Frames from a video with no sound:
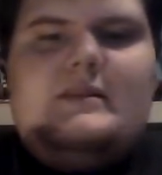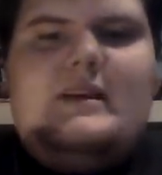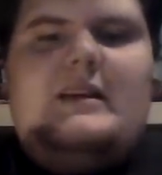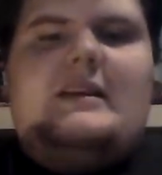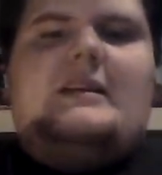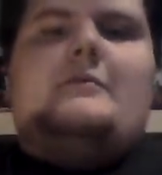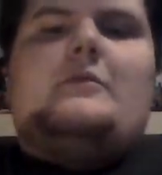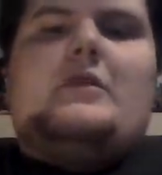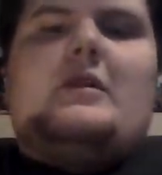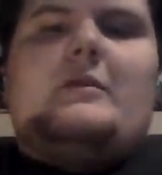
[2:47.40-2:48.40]
take it,
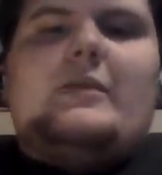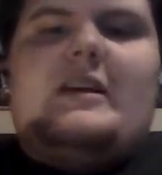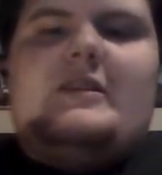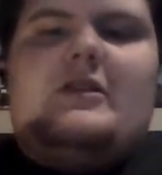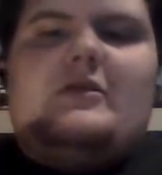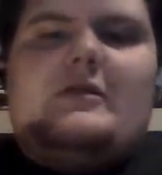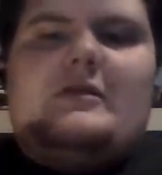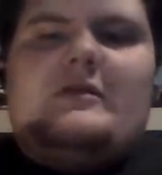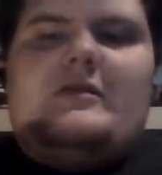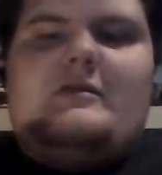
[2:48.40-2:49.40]
unpeg the
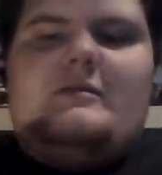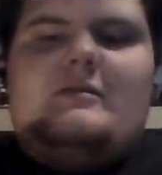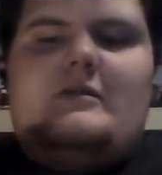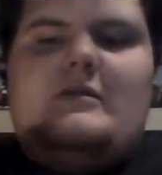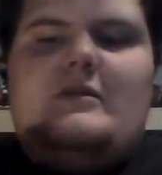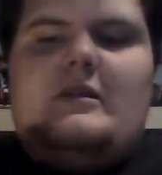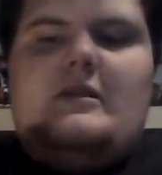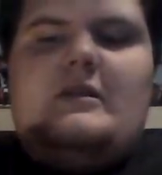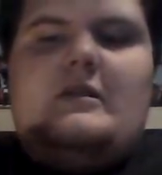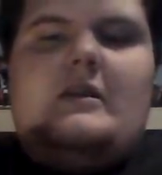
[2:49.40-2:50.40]
doors,
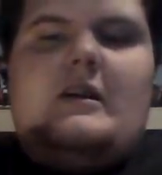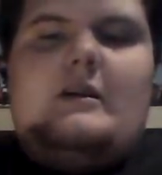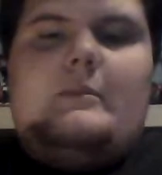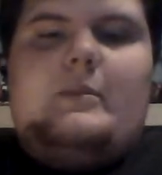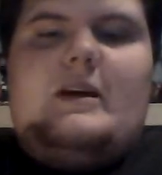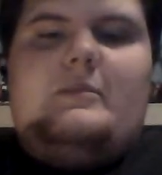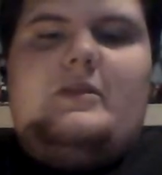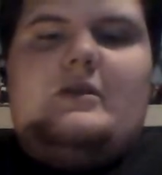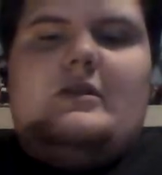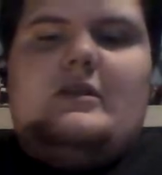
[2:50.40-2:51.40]
pop
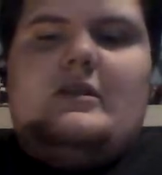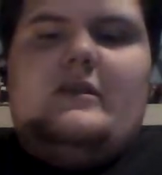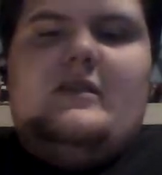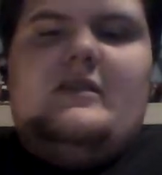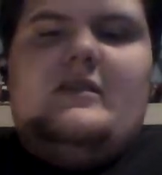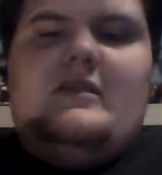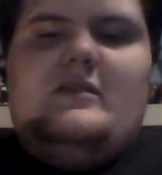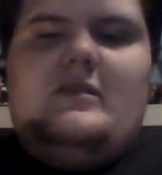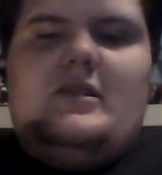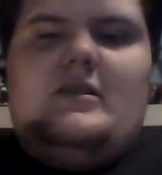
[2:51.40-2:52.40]
the hood off. It's just
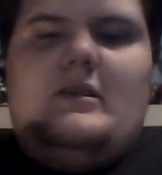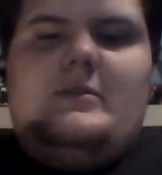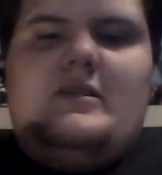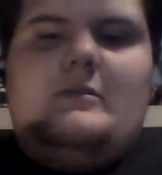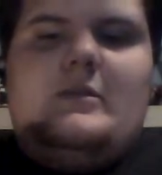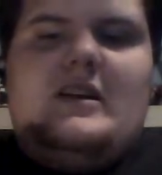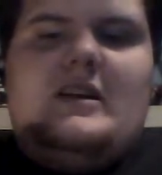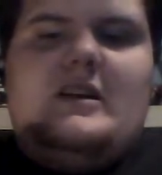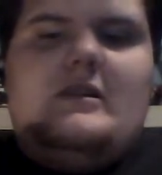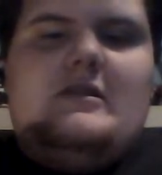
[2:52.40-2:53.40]
clipped in by
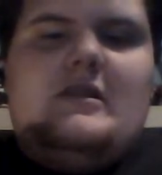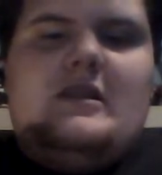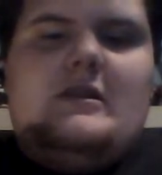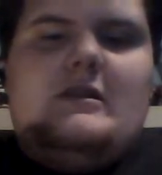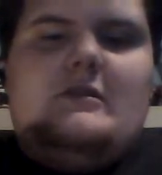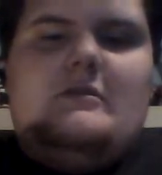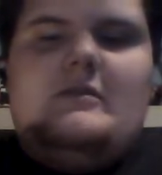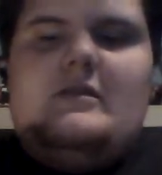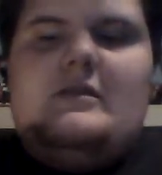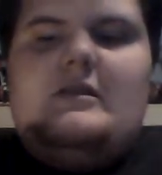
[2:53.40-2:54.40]
here to here.
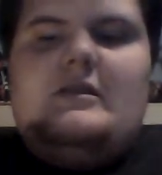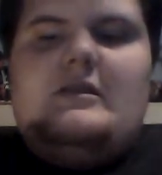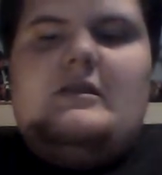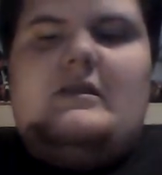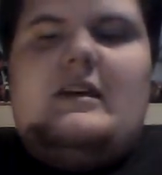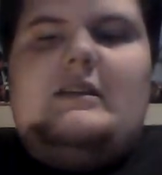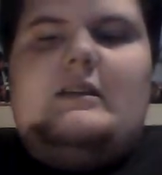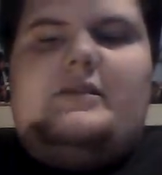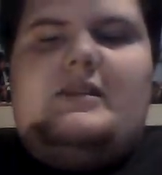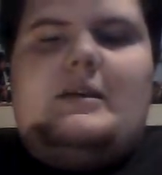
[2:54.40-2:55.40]
That
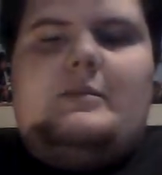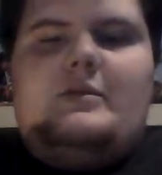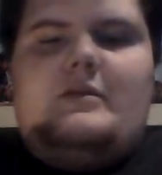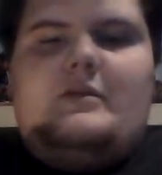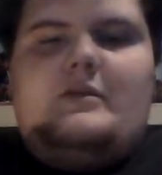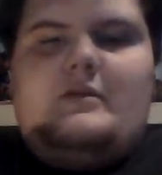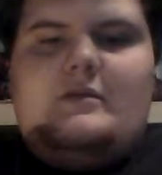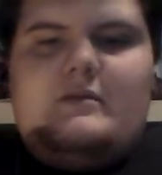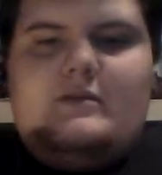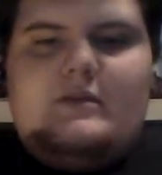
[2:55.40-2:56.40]
lifts up.
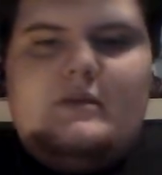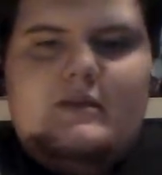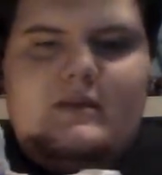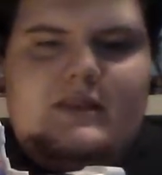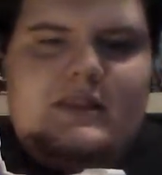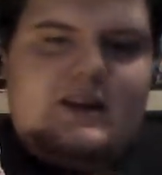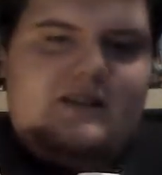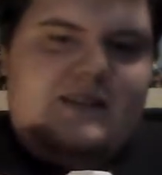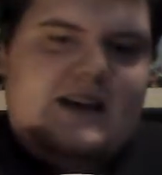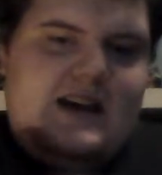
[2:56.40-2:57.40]

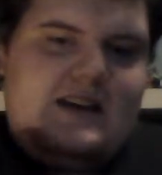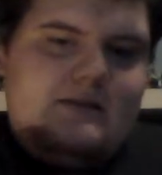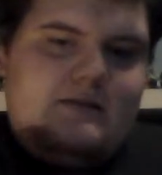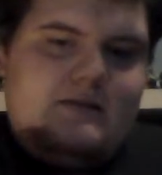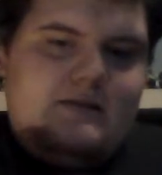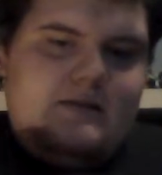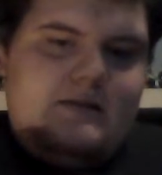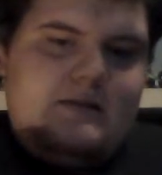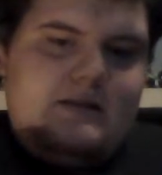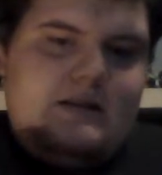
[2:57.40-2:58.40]
There's the head.
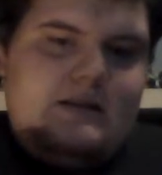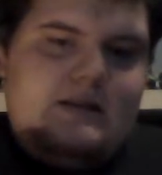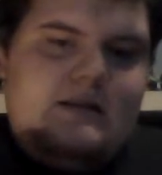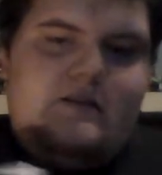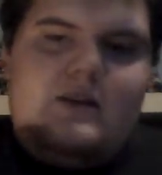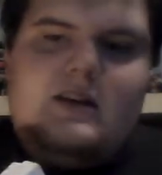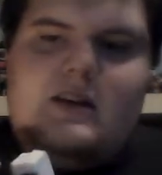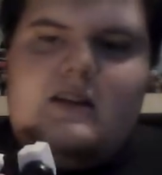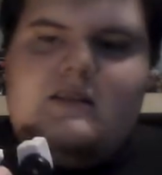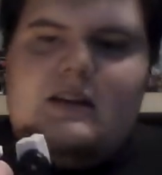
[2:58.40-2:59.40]
It's a very
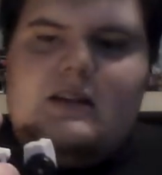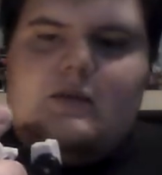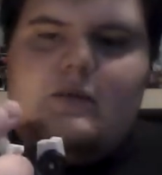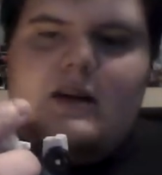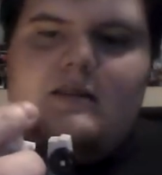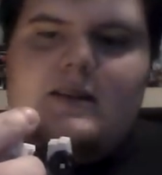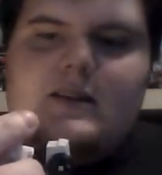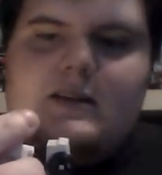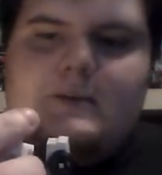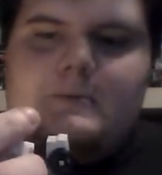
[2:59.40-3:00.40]
nice head. The red
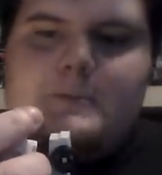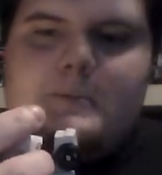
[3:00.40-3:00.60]
uh,